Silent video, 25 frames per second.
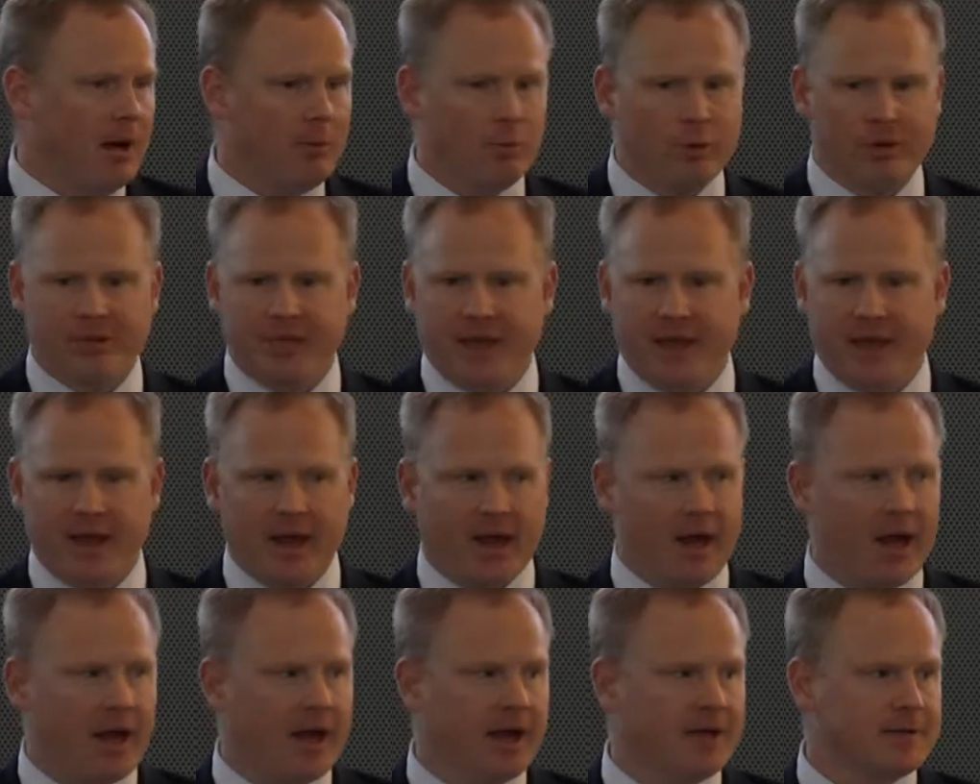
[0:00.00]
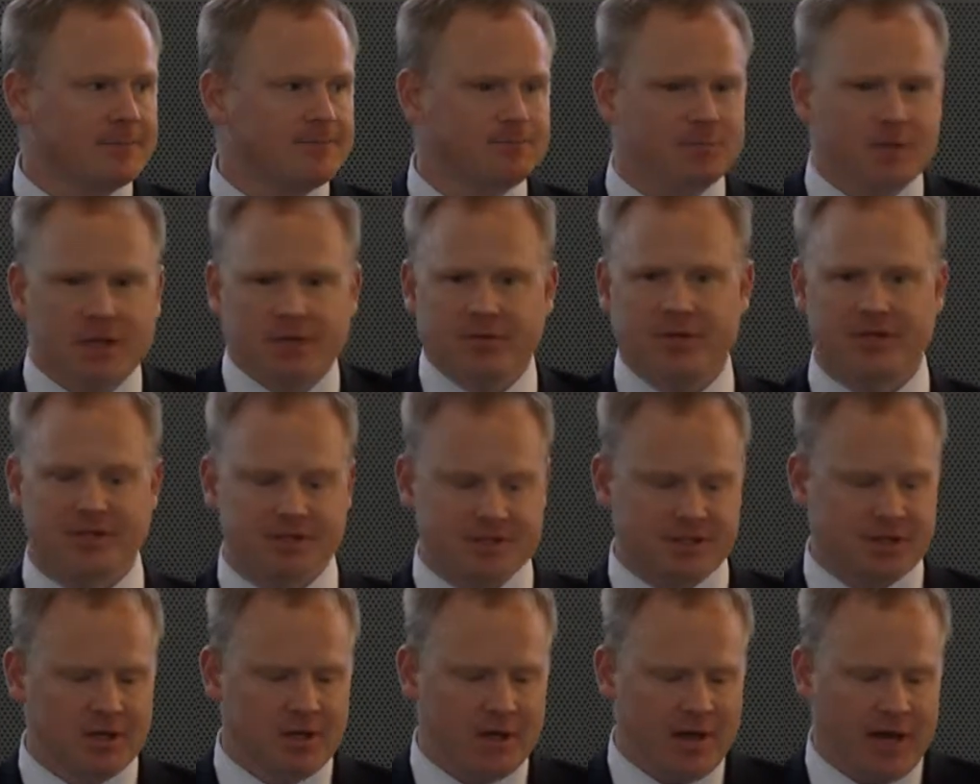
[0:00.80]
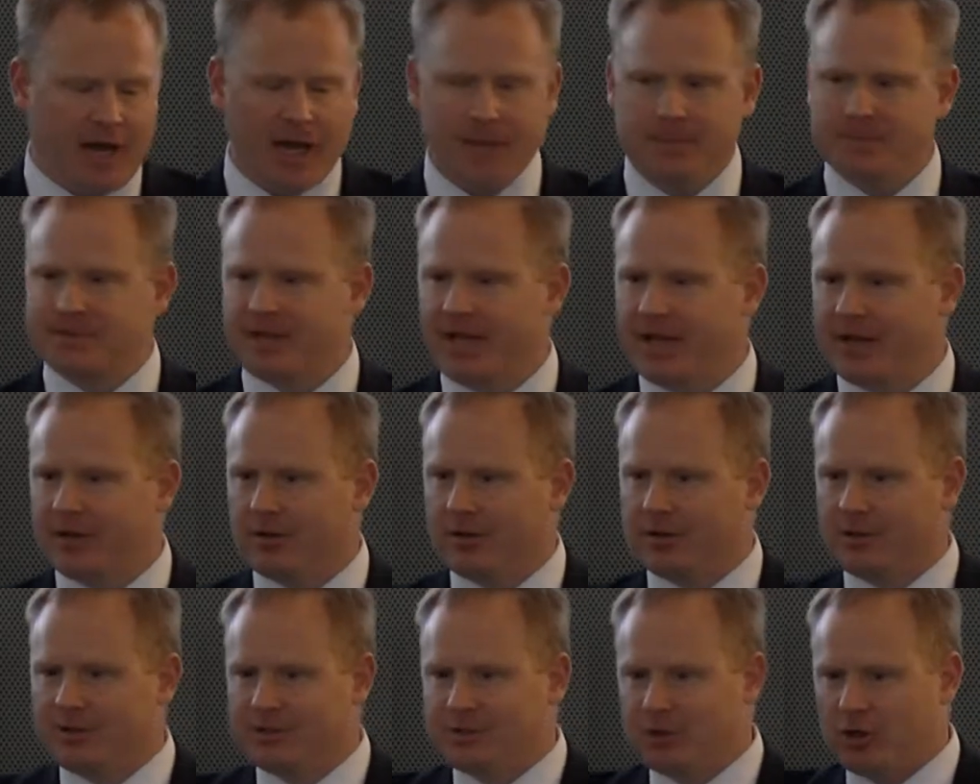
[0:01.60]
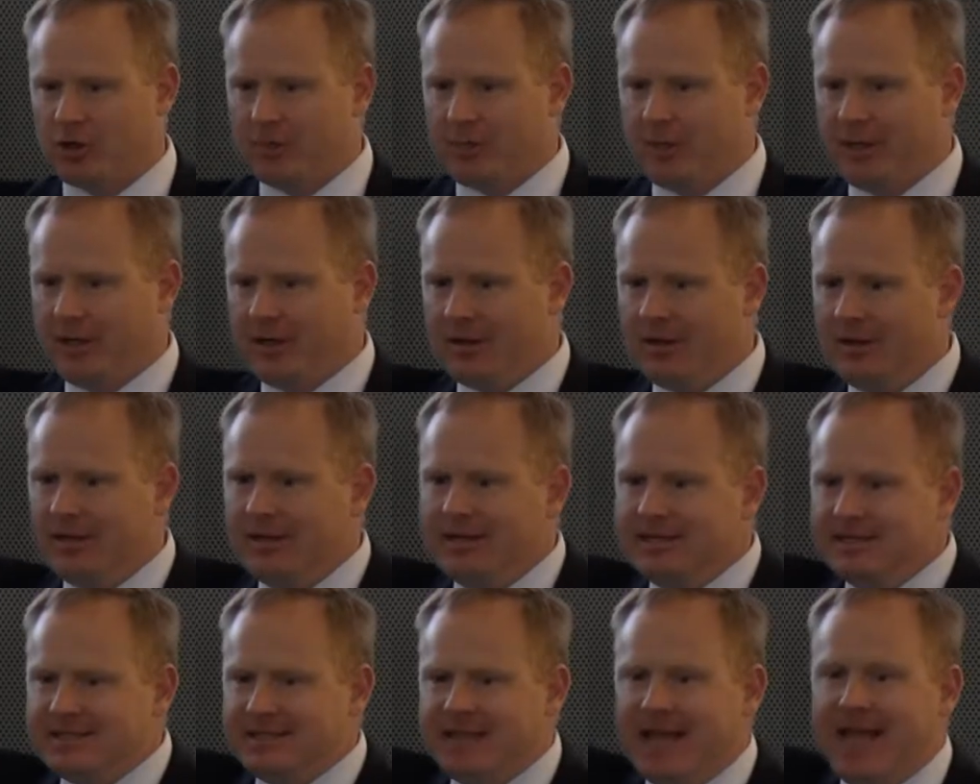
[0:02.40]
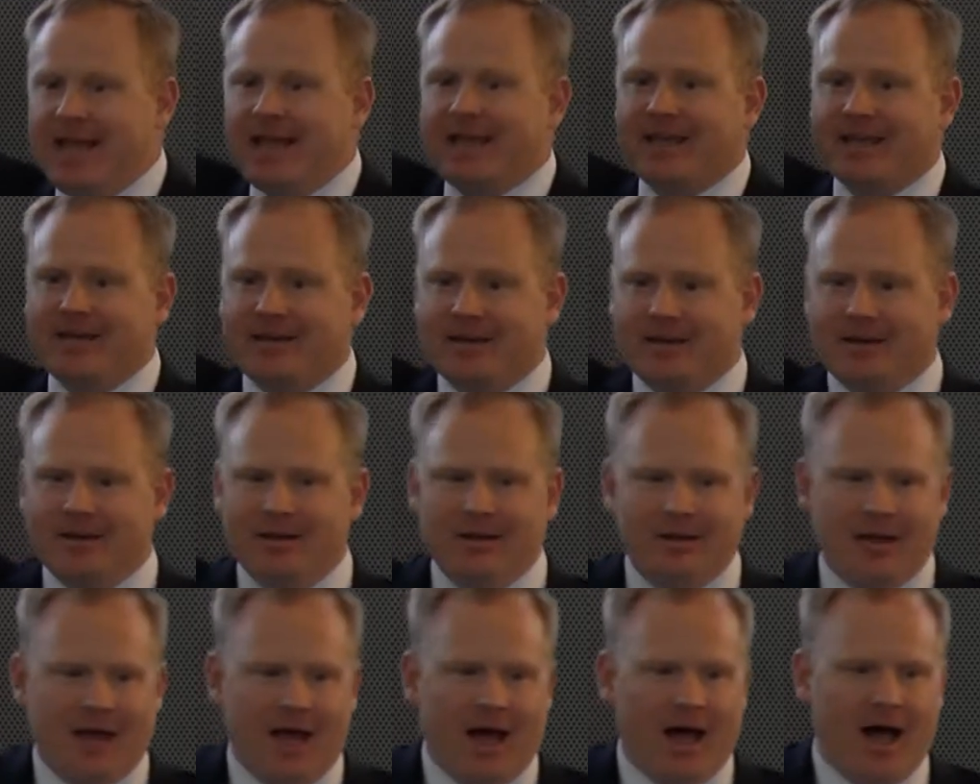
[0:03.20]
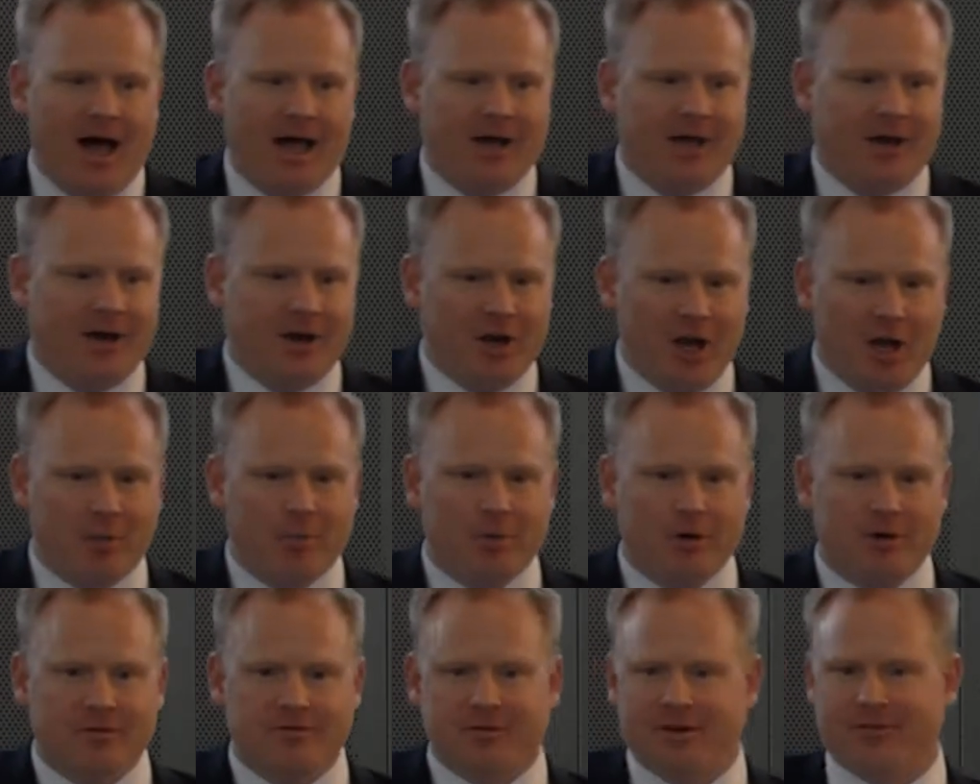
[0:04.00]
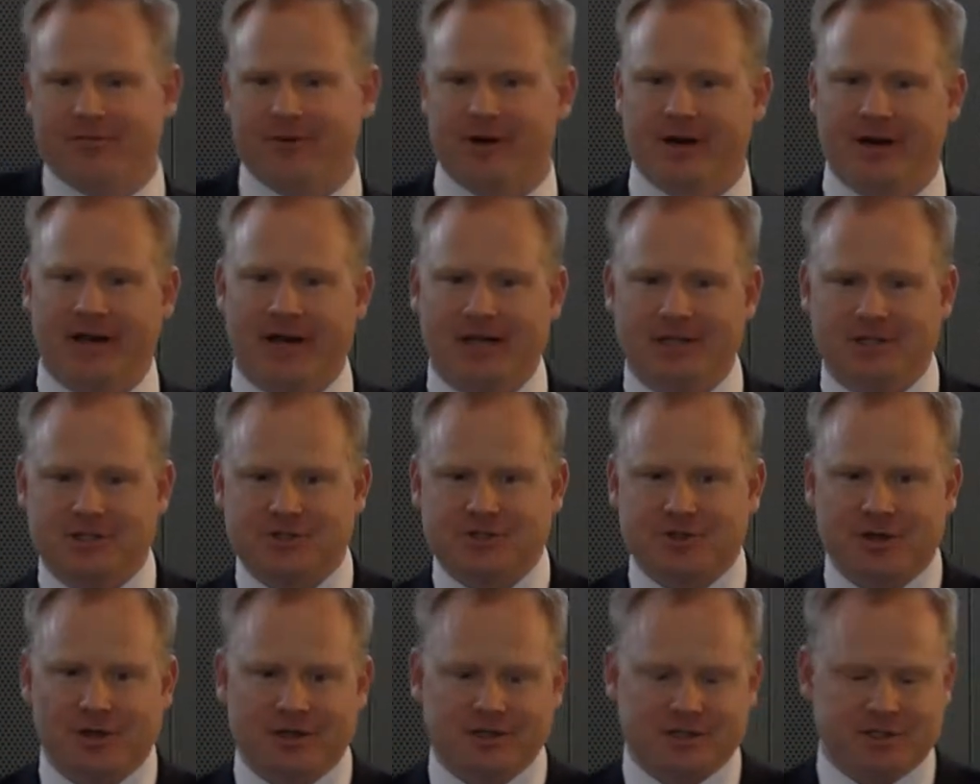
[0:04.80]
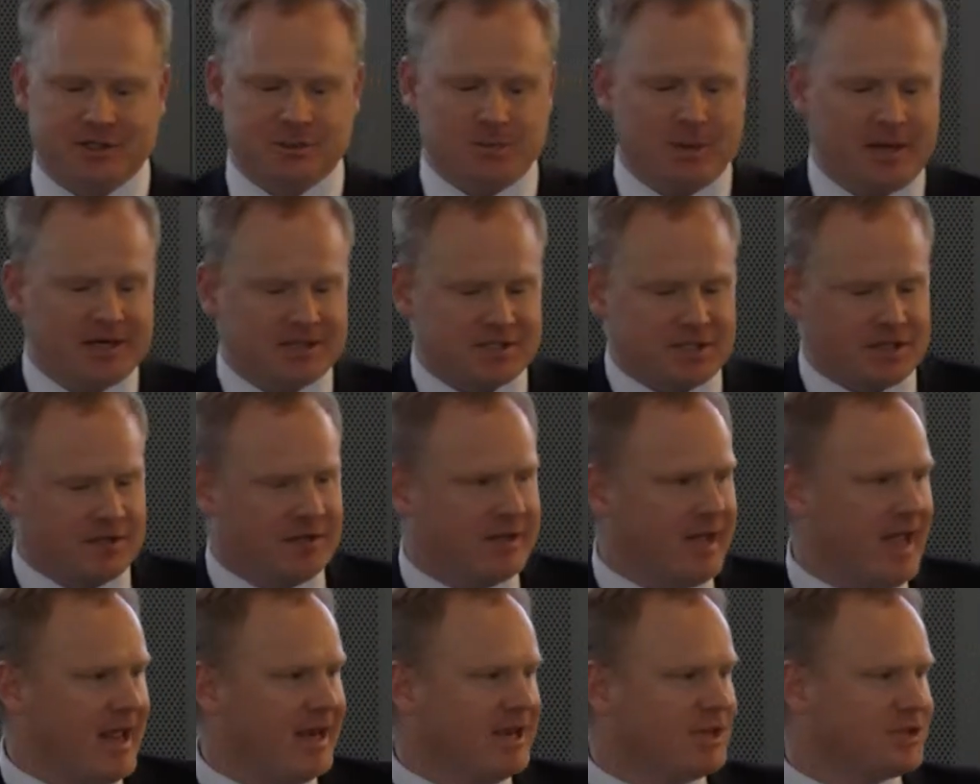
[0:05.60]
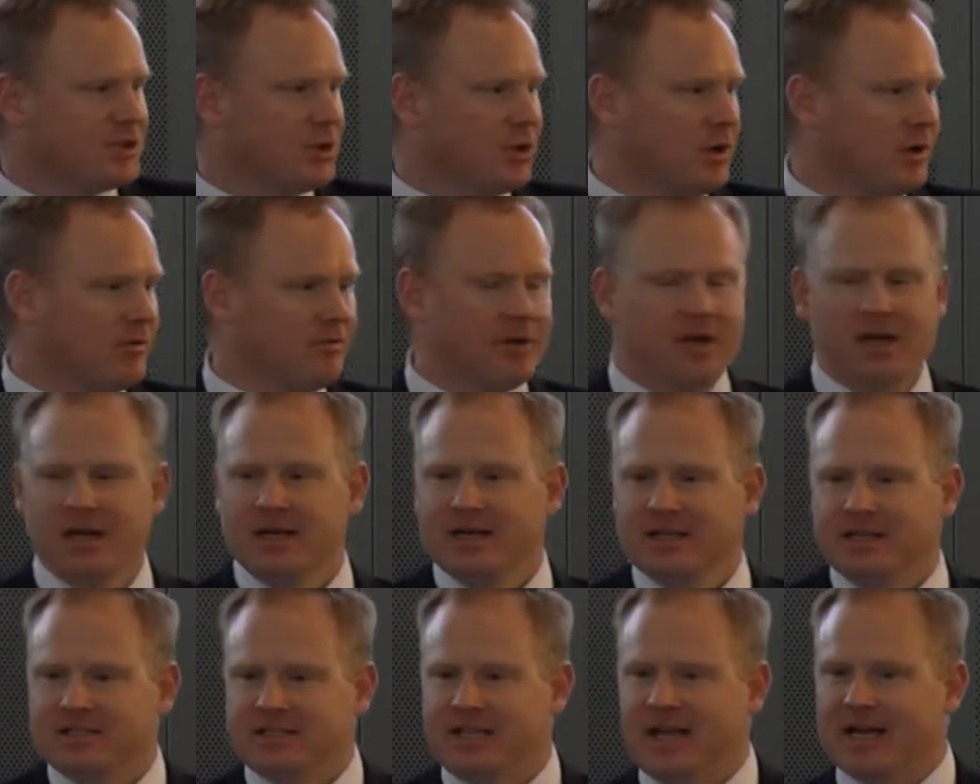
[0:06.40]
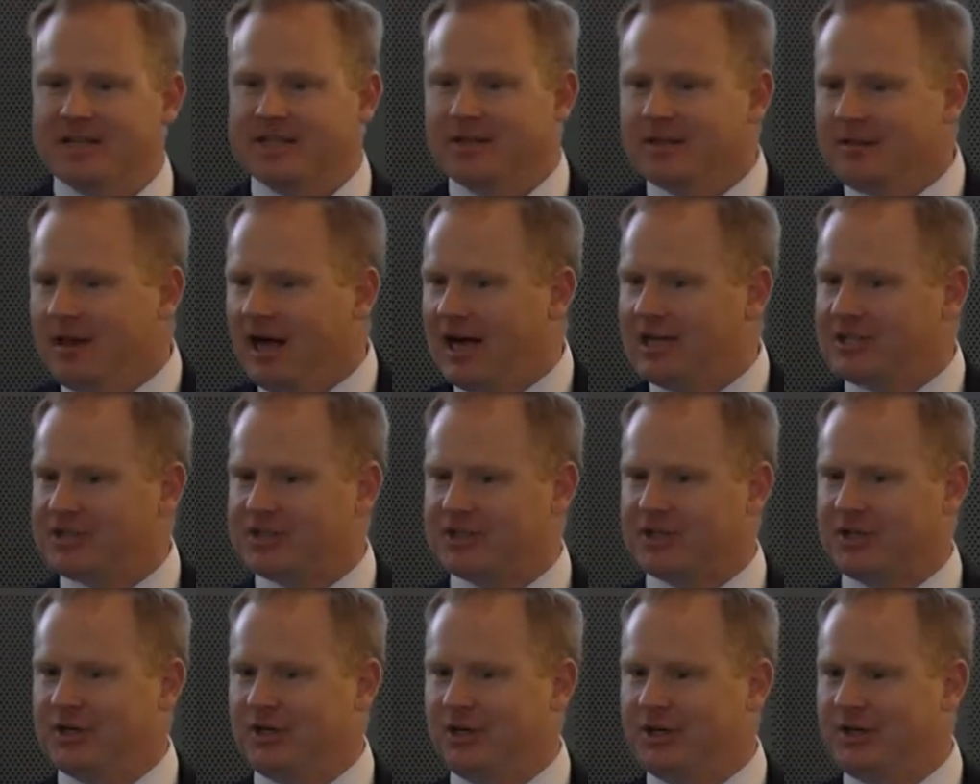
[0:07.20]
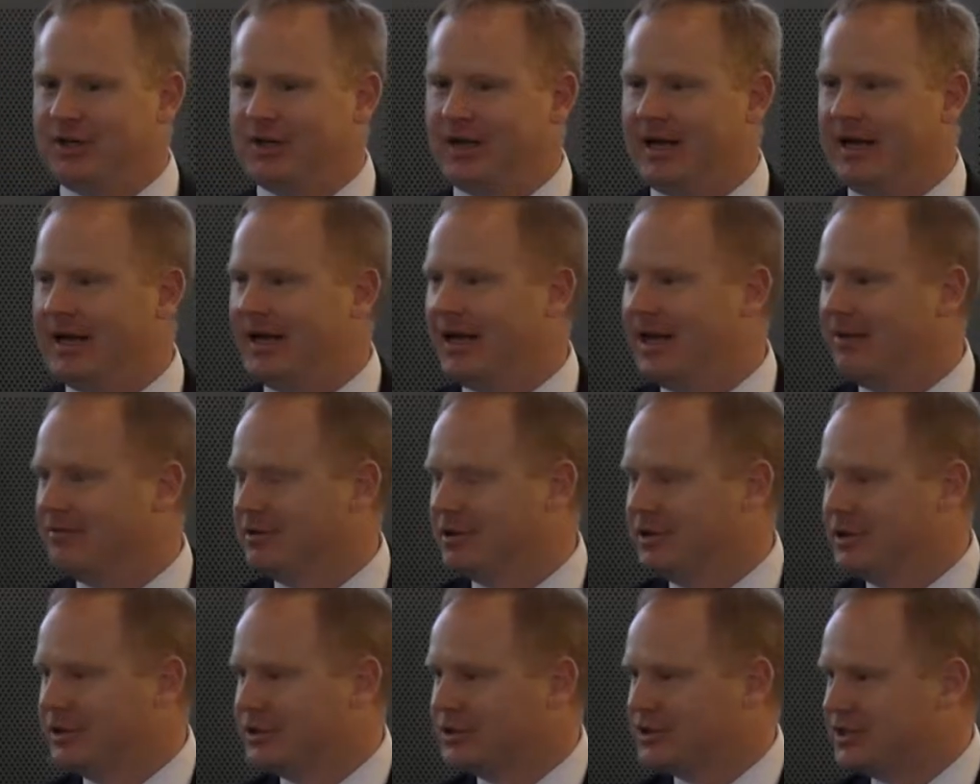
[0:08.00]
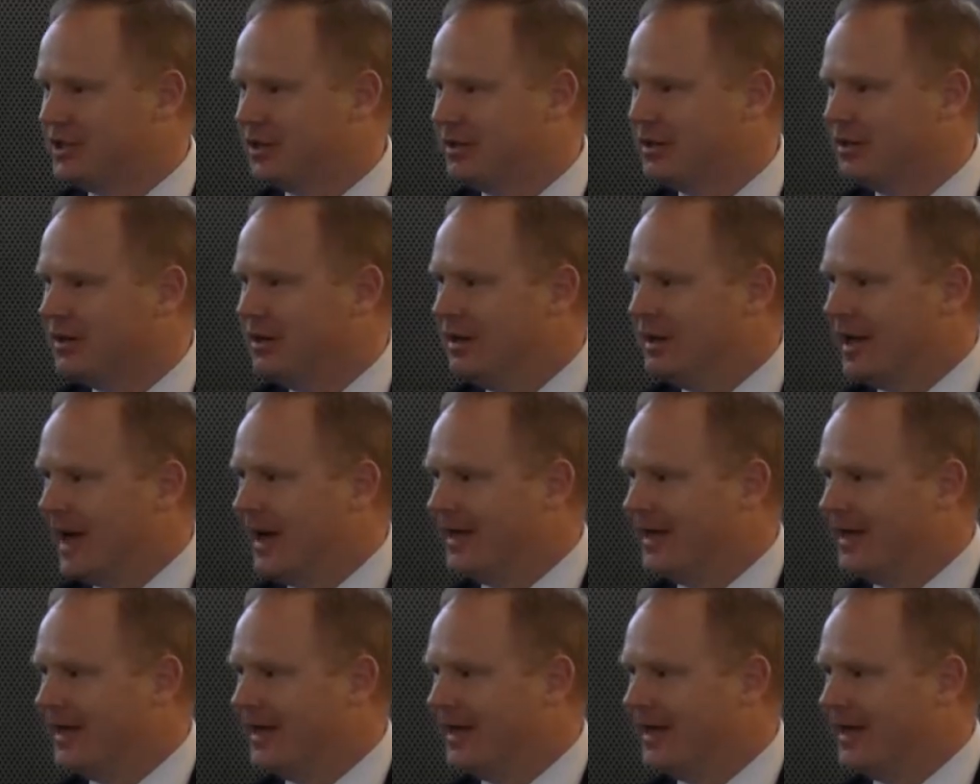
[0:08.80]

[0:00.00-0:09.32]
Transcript: with AI. And this hype cycle can sort of be taken in a number of different constructs. It's basically any sort of technological evolution.